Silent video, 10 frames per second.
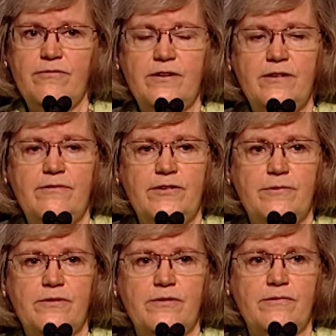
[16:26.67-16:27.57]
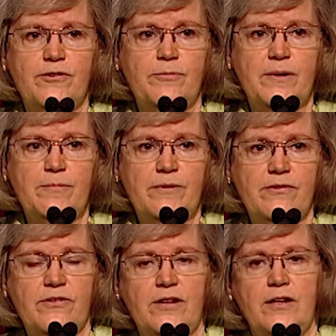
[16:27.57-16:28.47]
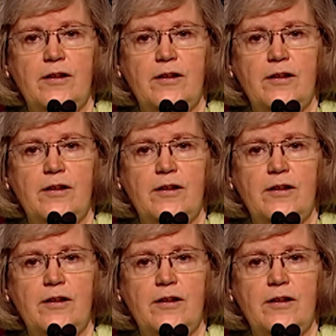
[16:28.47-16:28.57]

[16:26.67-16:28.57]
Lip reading: for individual service members.